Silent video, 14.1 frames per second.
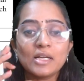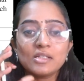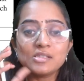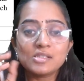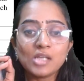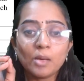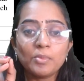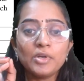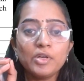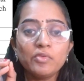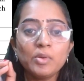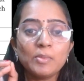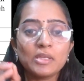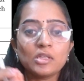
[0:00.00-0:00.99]
That is
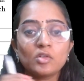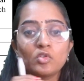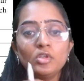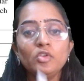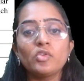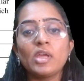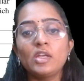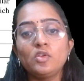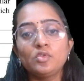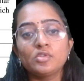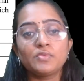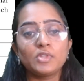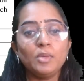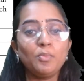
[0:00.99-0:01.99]
WDV method only you can
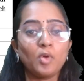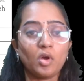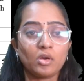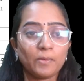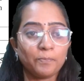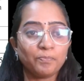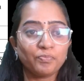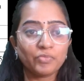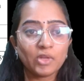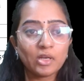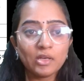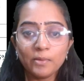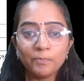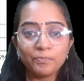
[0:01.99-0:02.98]
use for the block.
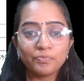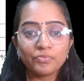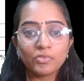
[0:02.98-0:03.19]
Clear?